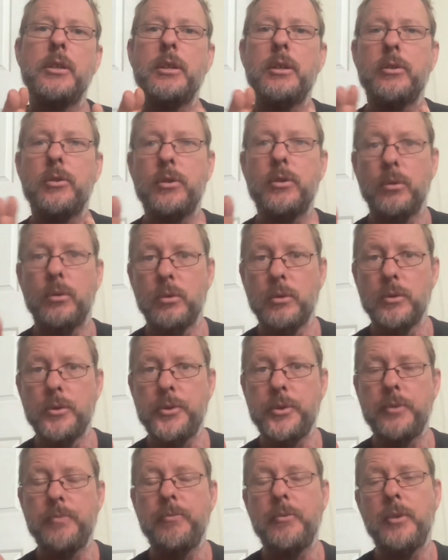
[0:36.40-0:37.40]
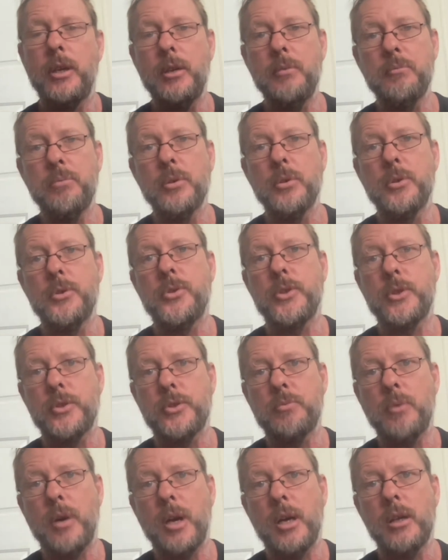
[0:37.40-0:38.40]
tools, inputs
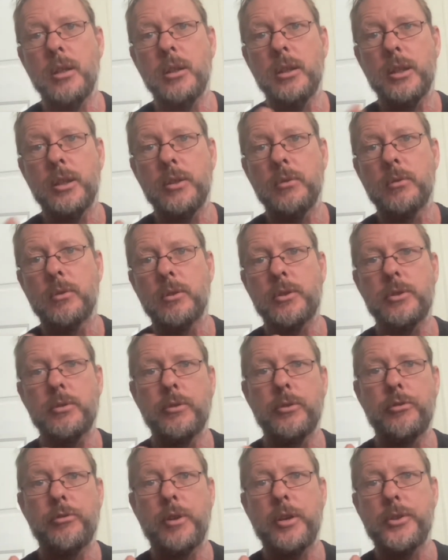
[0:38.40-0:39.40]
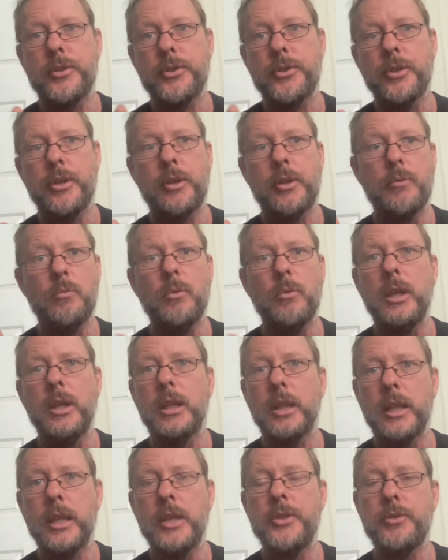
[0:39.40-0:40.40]
as well, in order to address certain
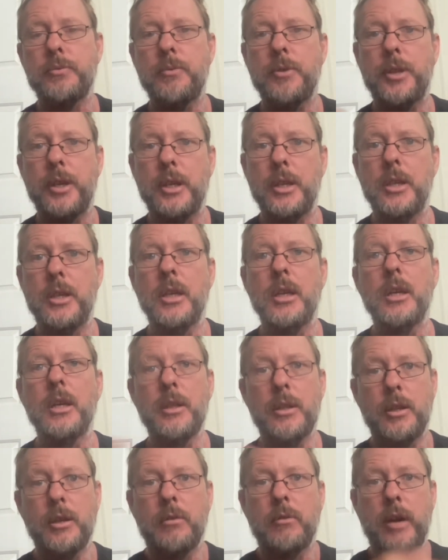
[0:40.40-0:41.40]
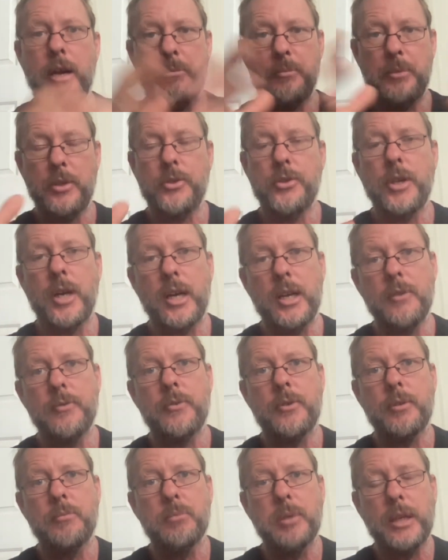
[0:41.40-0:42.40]
weak links within the great big chain
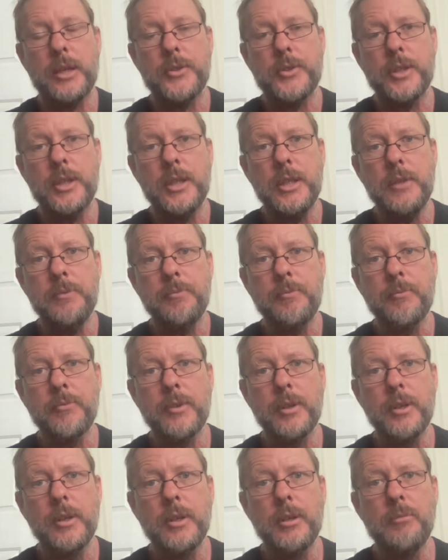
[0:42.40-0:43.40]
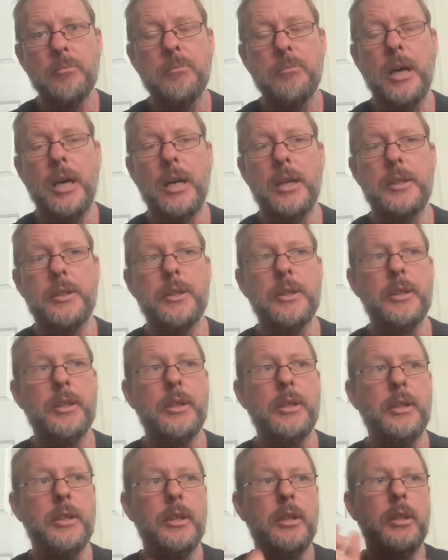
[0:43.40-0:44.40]
of complexity. But
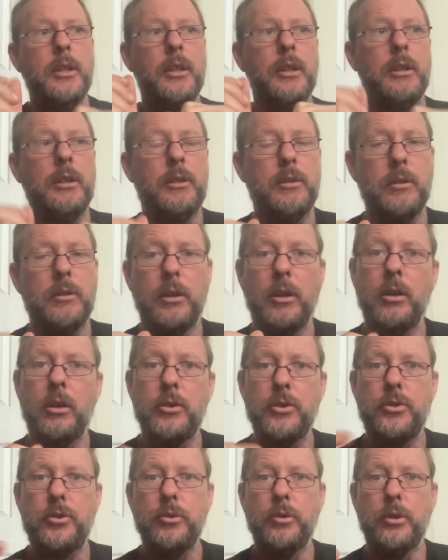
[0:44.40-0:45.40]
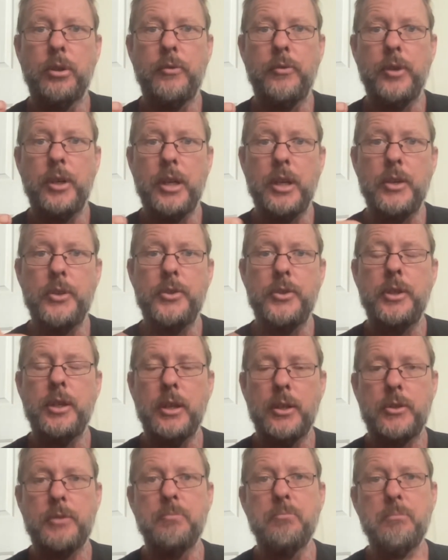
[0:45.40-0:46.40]
the long and short of it is,
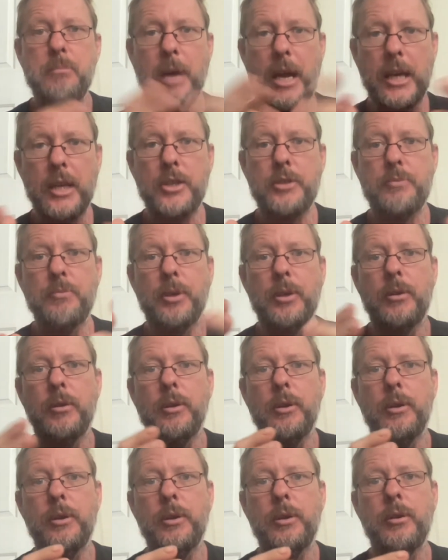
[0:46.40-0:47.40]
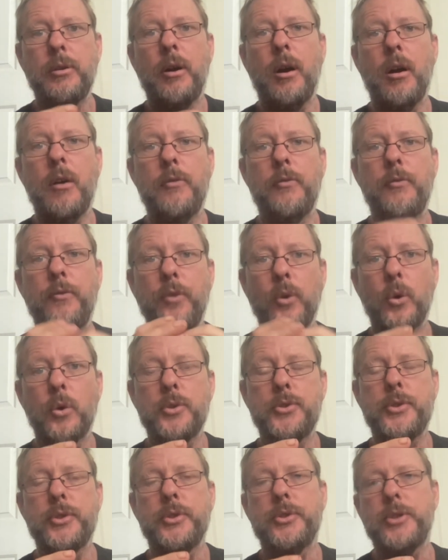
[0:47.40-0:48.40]
it's management of
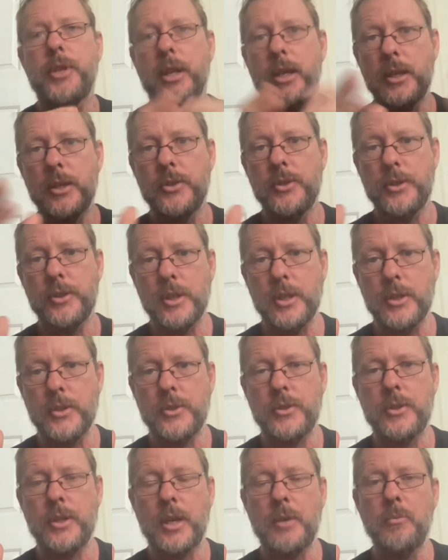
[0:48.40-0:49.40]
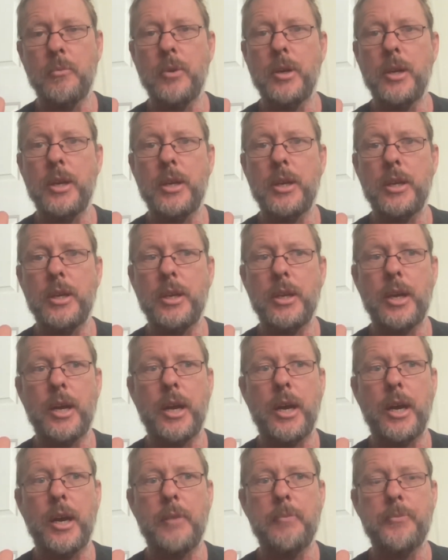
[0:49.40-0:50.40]
forces that exist, and we
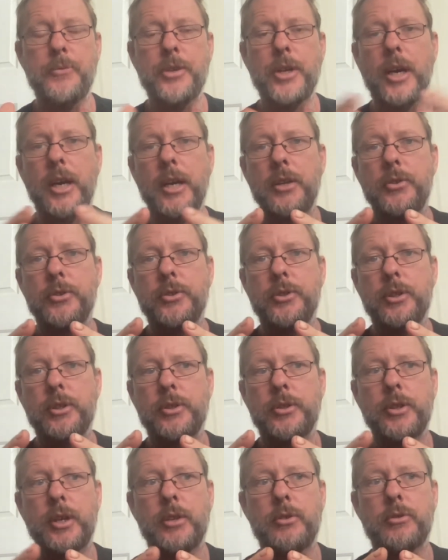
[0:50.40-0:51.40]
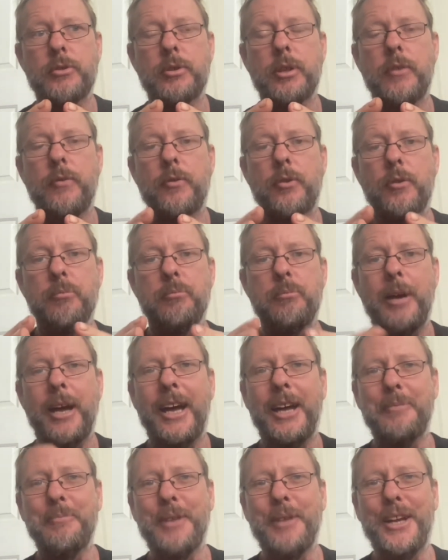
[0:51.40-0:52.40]
change essentially from
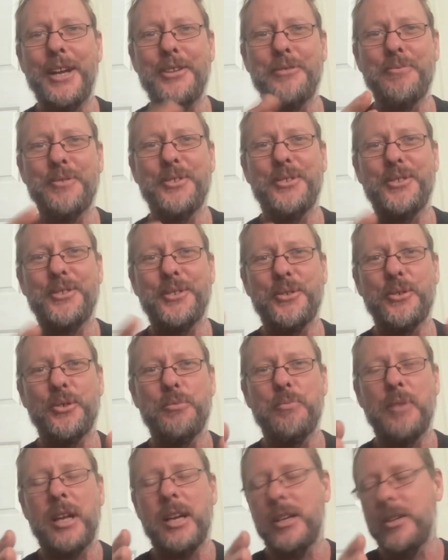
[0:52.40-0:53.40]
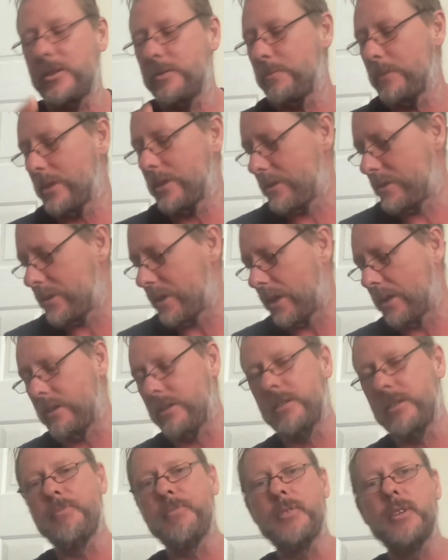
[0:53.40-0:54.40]
bad management to good management.
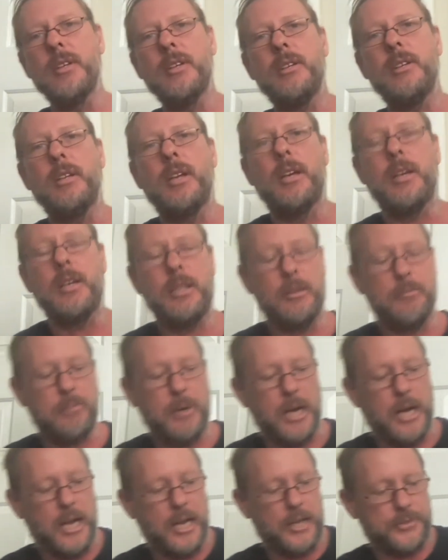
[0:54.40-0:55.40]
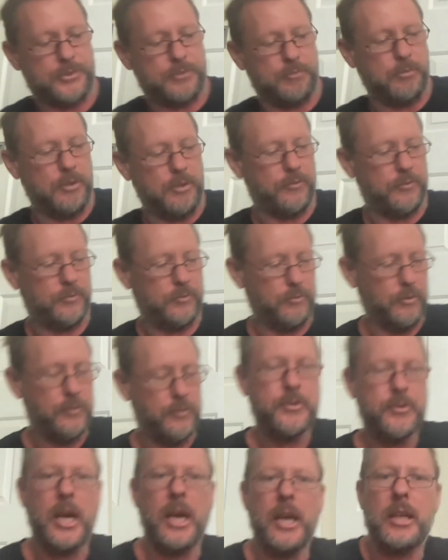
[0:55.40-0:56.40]
So, in the past,
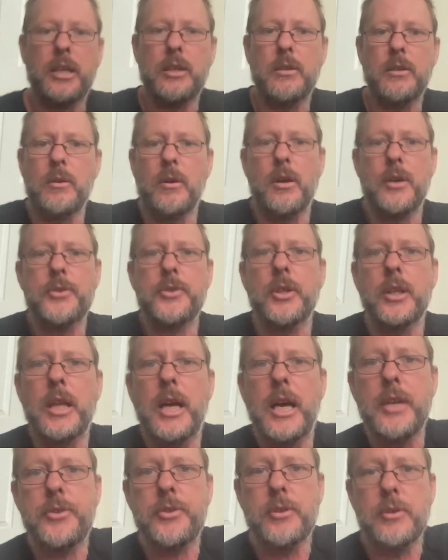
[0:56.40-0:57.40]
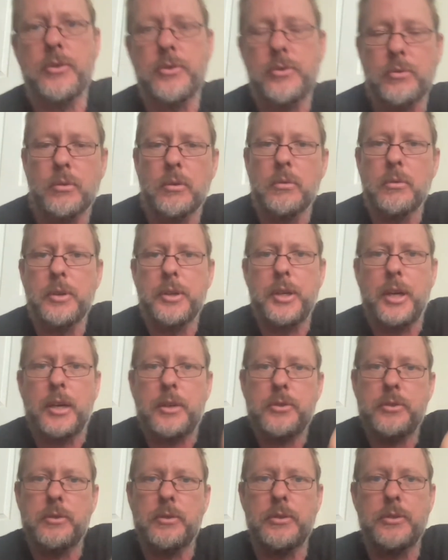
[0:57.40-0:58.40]
we've taken an isolationist or a
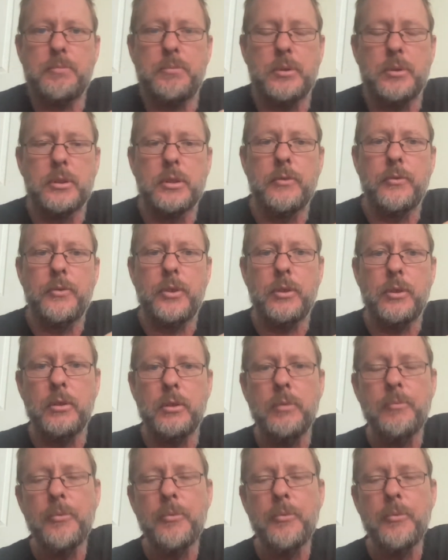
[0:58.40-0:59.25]
reductionist point of view,